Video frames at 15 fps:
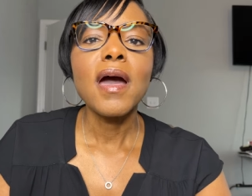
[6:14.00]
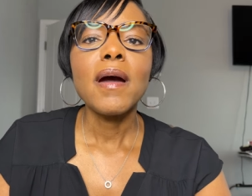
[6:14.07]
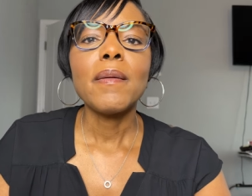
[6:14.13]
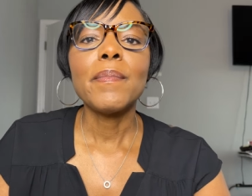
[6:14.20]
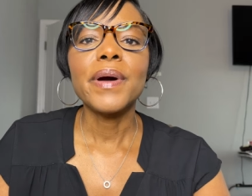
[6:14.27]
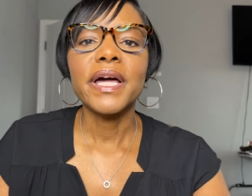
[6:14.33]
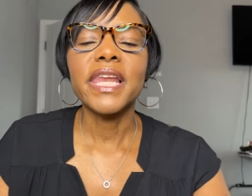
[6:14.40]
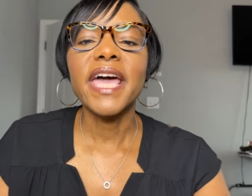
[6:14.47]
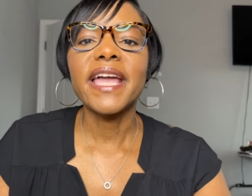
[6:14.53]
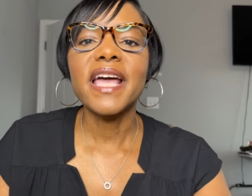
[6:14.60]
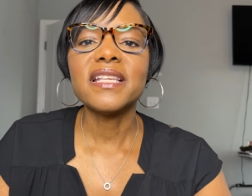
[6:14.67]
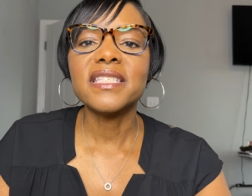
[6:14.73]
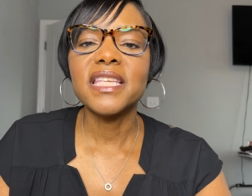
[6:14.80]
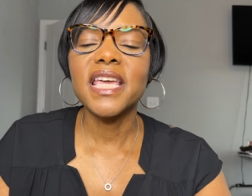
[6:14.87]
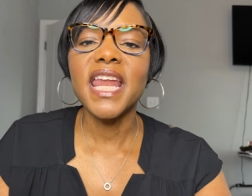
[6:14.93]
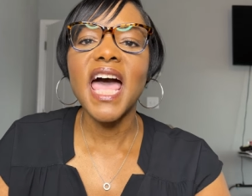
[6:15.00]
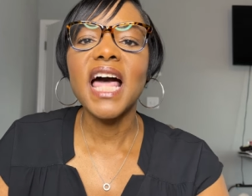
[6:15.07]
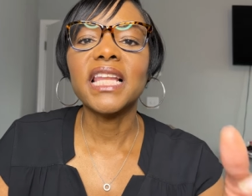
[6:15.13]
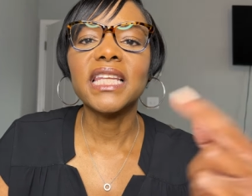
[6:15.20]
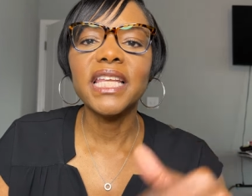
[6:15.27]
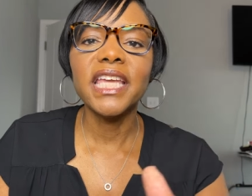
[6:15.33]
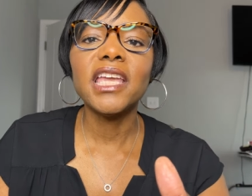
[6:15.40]
But like I said,
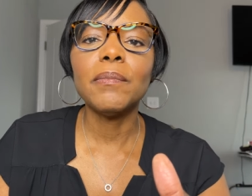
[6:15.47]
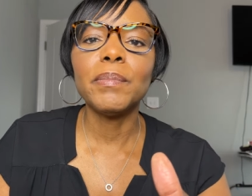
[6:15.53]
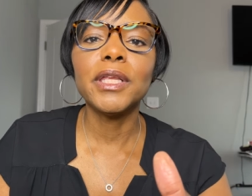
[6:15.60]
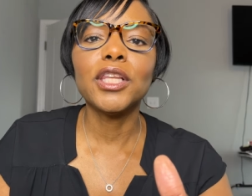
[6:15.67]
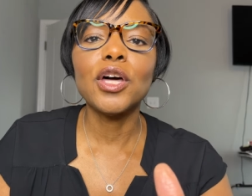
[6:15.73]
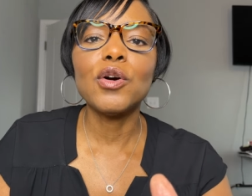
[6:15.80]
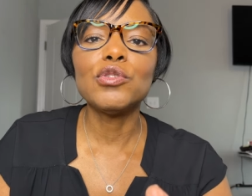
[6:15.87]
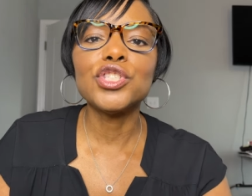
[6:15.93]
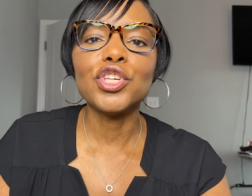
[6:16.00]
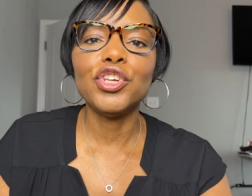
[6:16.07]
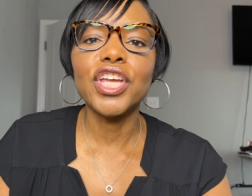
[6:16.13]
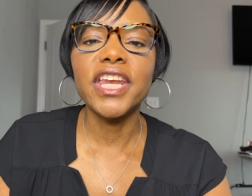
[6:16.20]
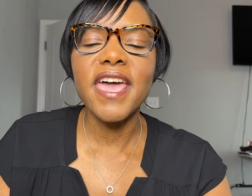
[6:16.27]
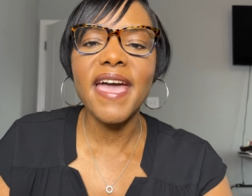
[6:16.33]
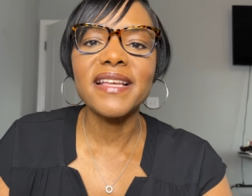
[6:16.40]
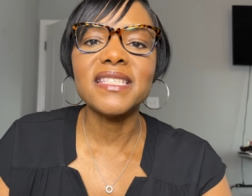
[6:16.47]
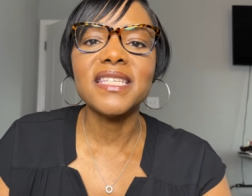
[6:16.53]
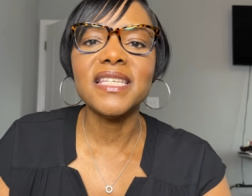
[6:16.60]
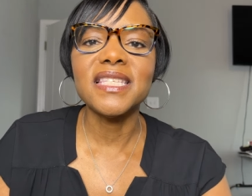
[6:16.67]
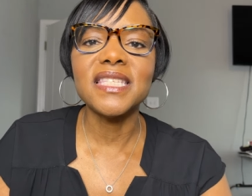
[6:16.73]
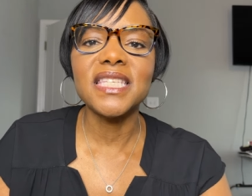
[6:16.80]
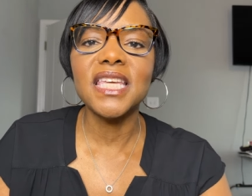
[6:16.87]
I'll link it below so you can
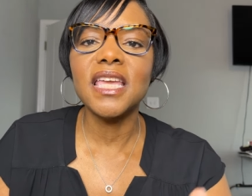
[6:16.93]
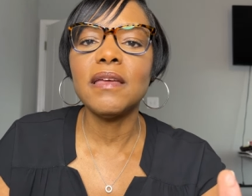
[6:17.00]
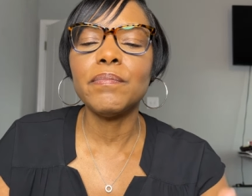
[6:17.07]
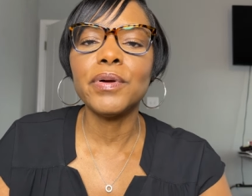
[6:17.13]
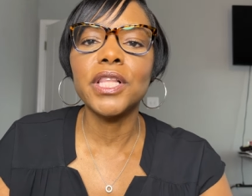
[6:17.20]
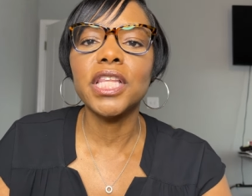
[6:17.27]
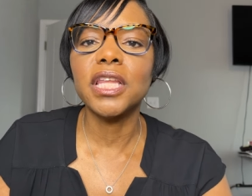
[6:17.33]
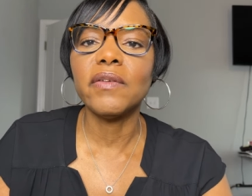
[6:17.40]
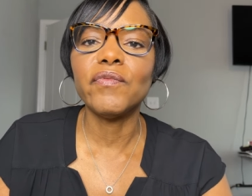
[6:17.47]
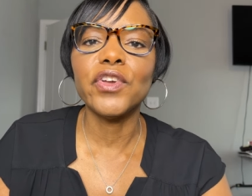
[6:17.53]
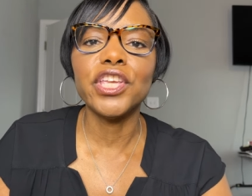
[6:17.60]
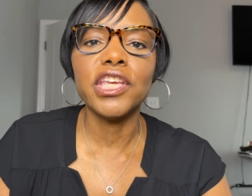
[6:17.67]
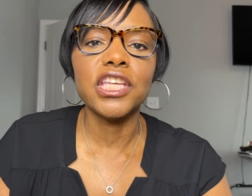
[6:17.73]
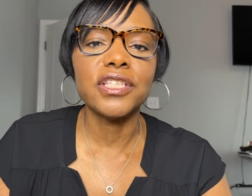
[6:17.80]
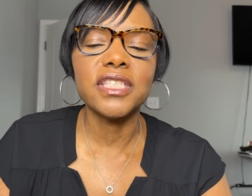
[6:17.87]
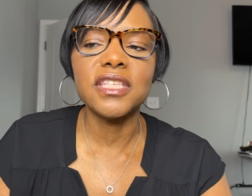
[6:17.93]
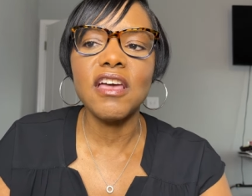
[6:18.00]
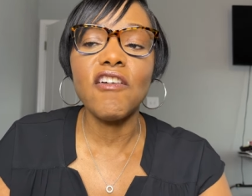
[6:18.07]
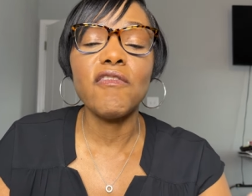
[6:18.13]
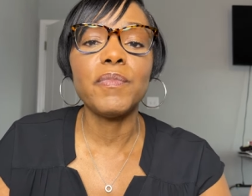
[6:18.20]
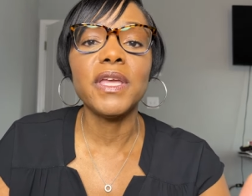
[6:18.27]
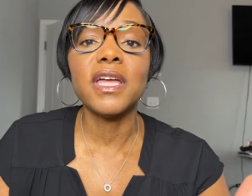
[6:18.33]
actually see it, pull it up for
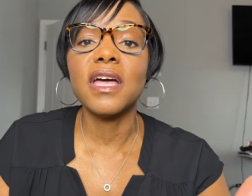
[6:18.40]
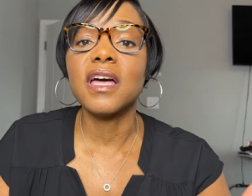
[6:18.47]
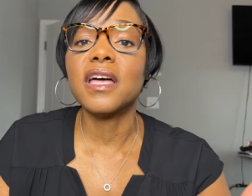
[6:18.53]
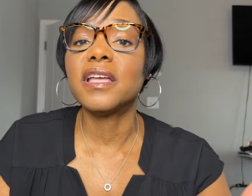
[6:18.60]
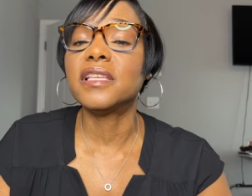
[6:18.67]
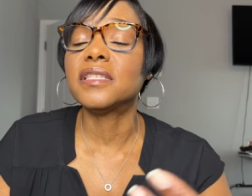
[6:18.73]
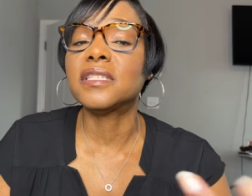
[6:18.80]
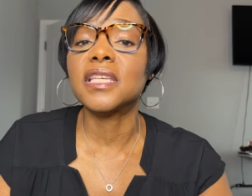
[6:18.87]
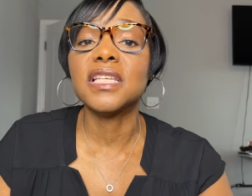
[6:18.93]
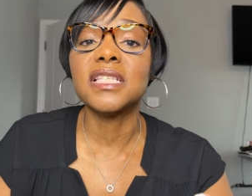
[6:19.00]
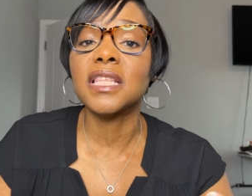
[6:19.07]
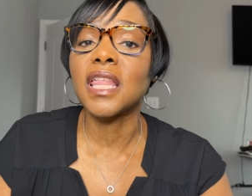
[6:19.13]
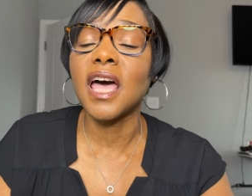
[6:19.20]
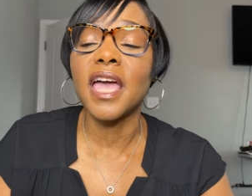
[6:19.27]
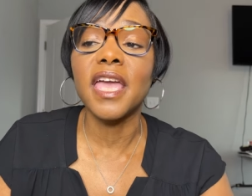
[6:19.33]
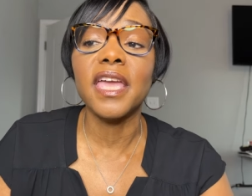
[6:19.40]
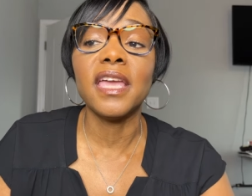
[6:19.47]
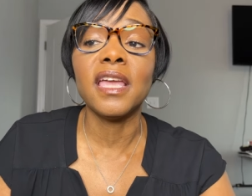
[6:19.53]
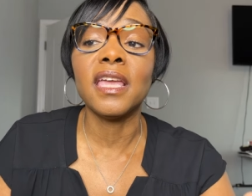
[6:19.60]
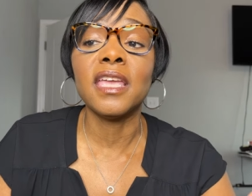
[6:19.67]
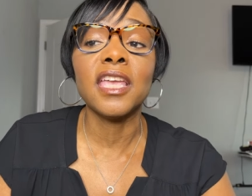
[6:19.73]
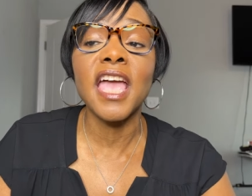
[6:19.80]
yourself because it's
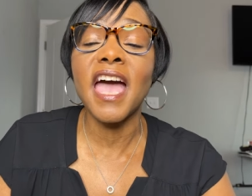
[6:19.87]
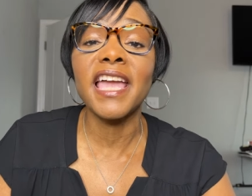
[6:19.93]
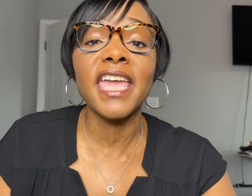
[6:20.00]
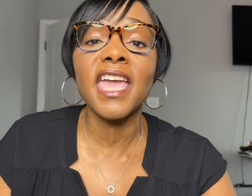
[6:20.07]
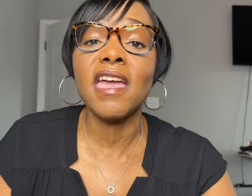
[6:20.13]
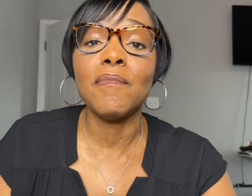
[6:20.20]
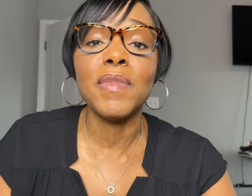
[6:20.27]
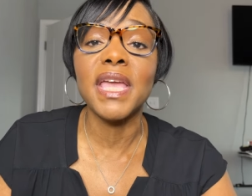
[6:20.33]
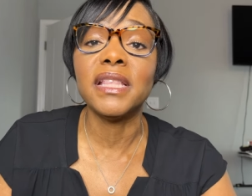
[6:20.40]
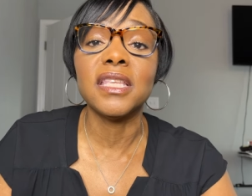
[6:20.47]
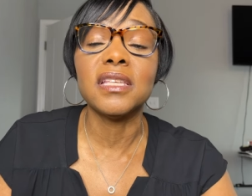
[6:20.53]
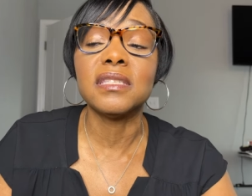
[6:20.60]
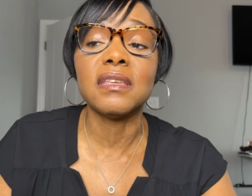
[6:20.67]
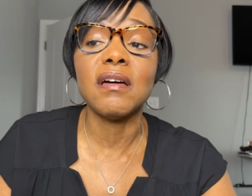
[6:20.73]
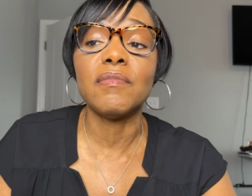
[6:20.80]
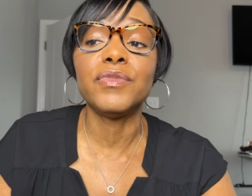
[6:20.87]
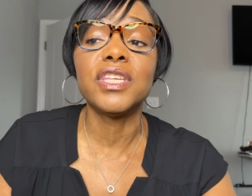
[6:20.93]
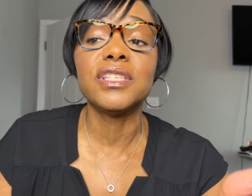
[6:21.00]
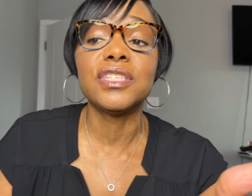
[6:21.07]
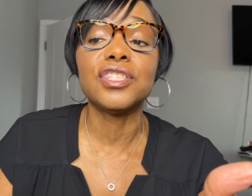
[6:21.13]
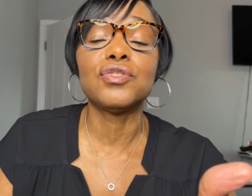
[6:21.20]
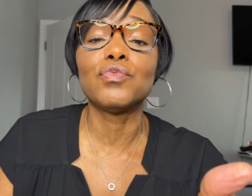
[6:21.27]
like, I can't make this up.
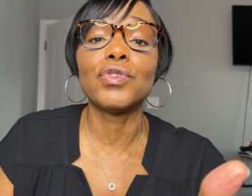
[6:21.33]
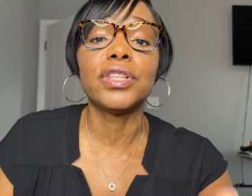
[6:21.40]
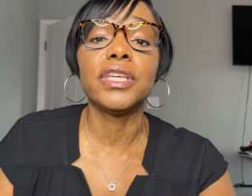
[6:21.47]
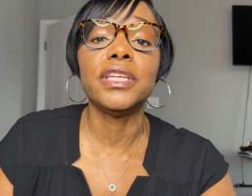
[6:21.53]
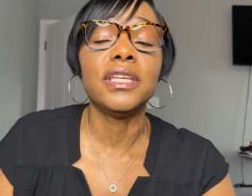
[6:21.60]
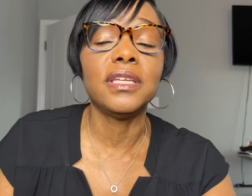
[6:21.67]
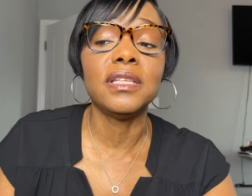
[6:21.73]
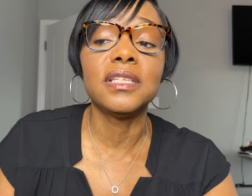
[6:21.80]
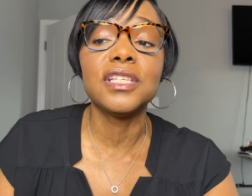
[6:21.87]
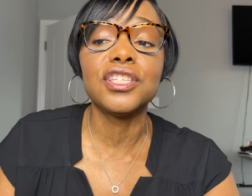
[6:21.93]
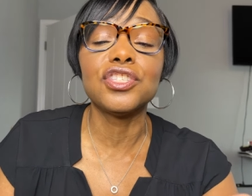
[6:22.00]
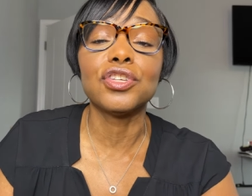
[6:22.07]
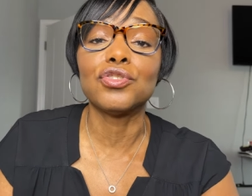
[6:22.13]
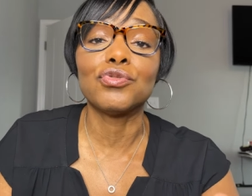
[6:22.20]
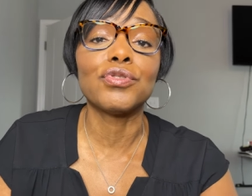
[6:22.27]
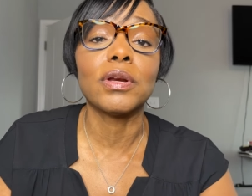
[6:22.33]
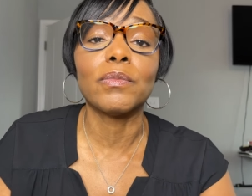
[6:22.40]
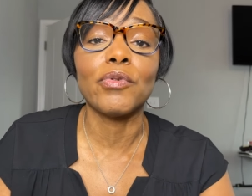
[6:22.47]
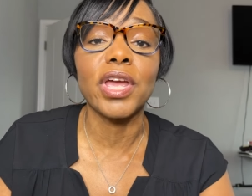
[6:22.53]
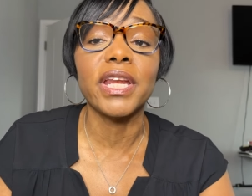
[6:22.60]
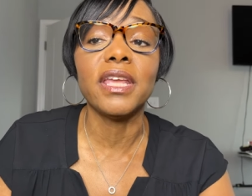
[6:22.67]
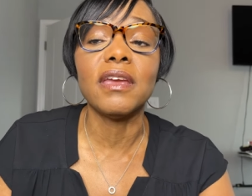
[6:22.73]
This is really, this is a trip
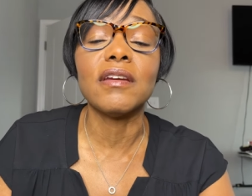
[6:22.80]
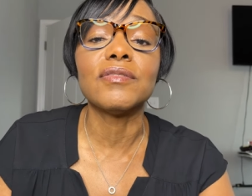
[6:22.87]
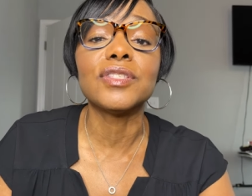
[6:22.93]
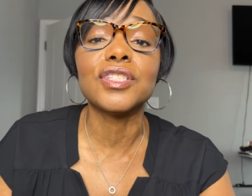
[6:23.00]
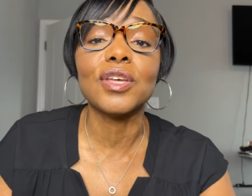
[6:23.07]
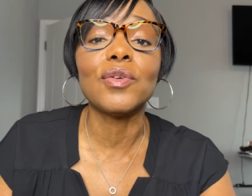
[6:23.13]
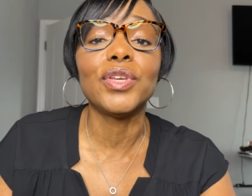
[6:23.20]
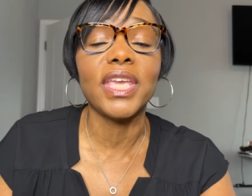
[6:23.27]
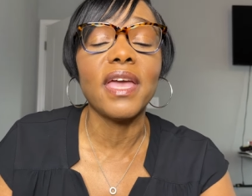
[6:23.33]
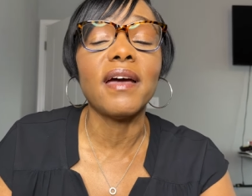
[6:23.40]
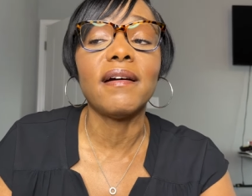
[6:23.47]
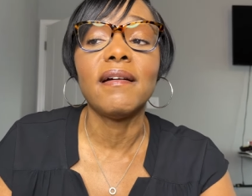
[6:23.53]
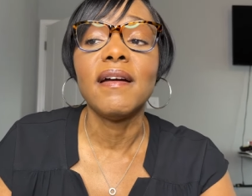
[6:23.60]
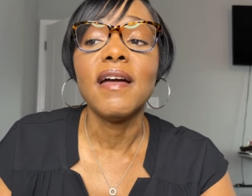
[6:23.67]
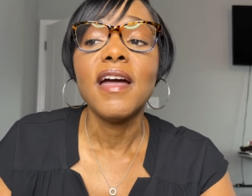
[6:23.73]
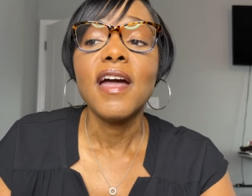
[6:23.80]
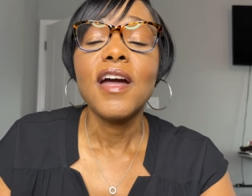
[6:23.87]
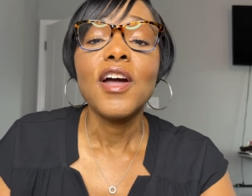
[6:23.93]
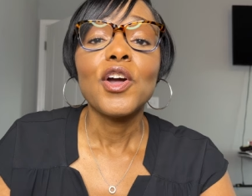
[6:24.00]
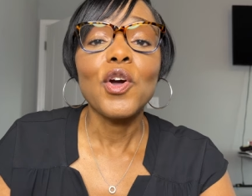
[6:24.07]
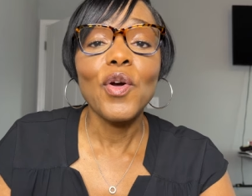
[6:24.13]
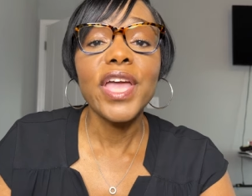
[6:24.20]
right here. So yeah,
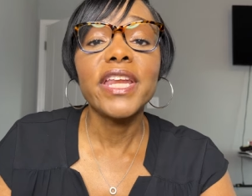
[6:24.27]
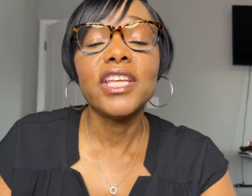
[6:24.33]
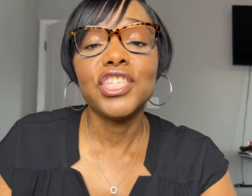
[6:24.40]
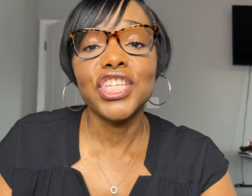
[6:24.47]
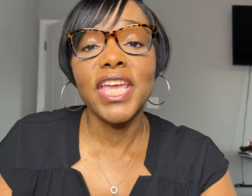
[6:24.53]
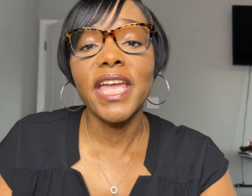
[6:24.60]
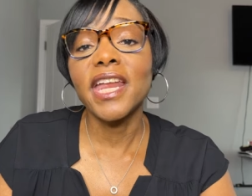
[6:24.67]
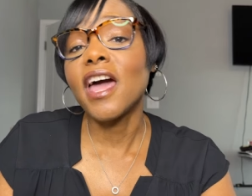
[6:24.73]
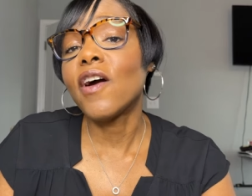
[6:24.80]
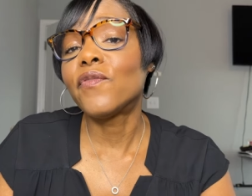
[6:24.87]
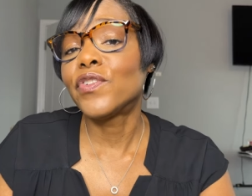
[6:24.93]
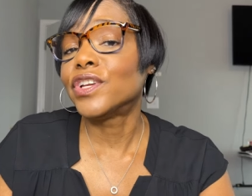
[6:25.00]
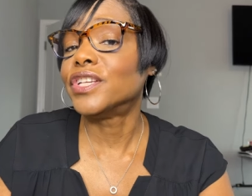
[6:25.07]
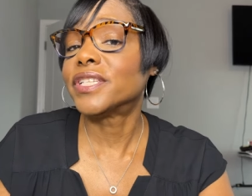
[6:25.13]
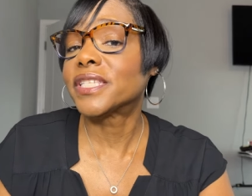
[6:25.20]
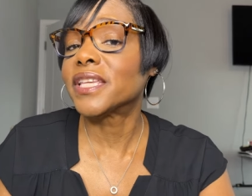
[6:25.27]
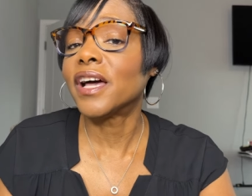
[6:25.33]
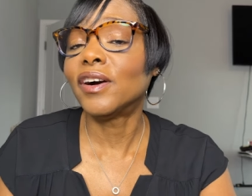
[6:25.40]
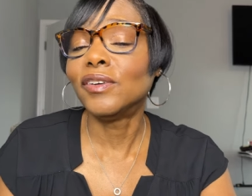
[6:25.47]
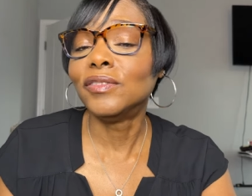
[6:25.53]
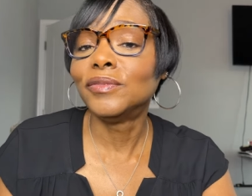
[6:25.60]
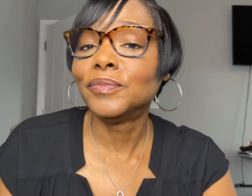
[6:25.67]
go ahead and check it out for
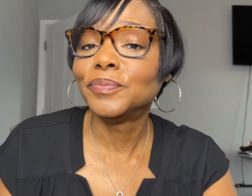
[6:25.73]
yourself.